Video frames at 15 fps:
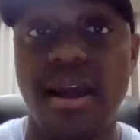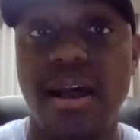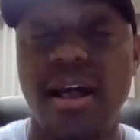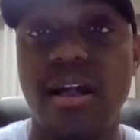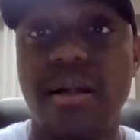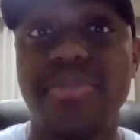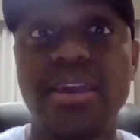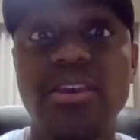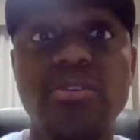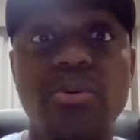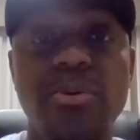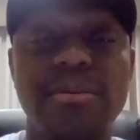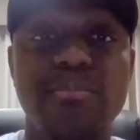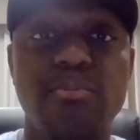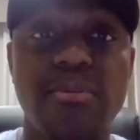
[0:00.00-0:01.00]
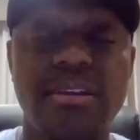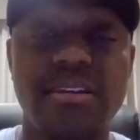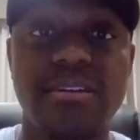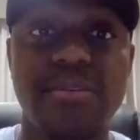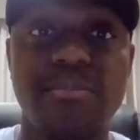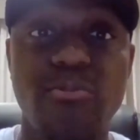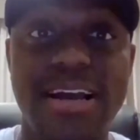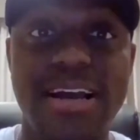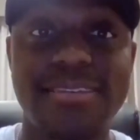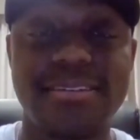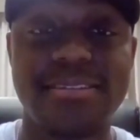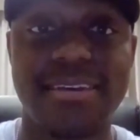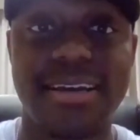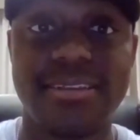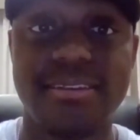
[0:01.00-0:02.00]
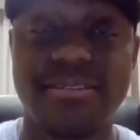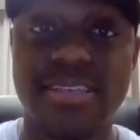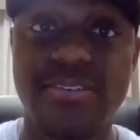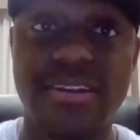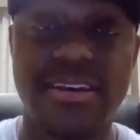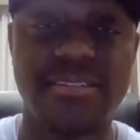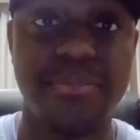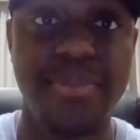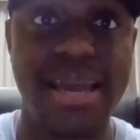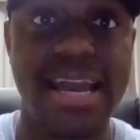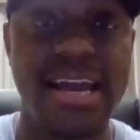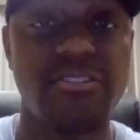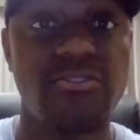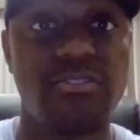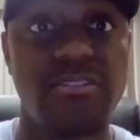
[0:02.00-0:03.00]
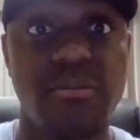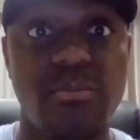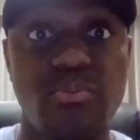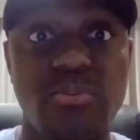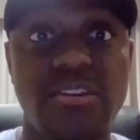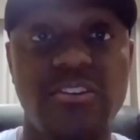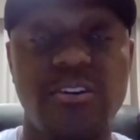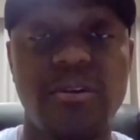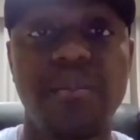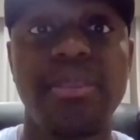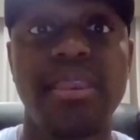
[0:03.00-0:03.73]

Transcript: And in a process like this, even as a pastor and as a preacher,